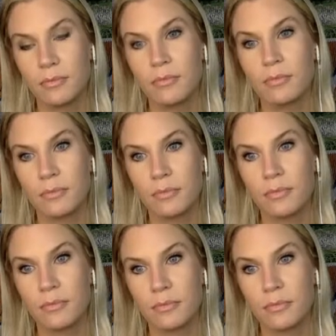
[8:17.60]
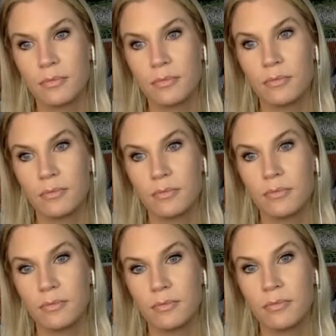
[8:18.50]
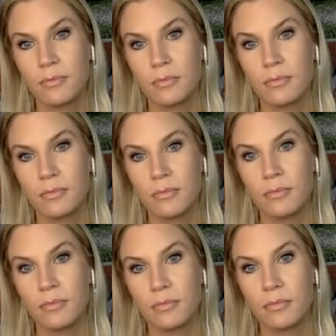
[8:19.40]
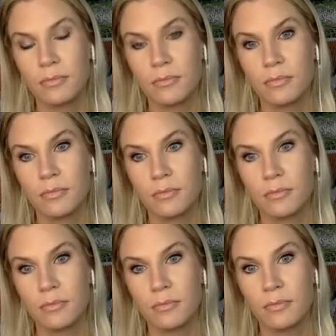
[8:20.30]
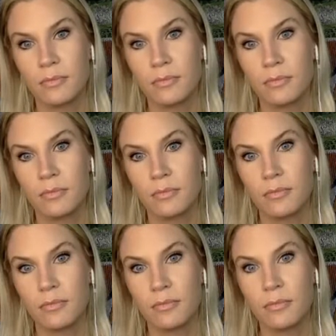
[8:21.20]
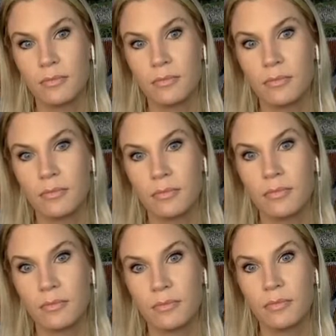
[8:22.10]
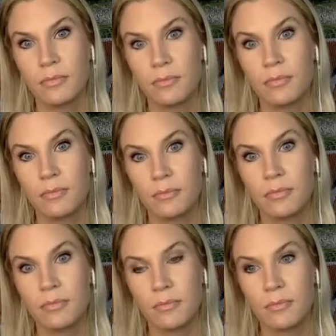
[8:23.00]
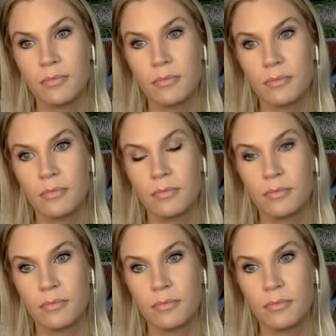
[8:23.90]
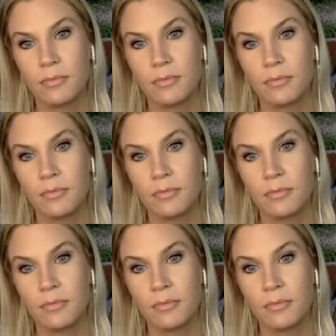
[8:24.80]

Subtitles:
No words are spoken by the person on screen.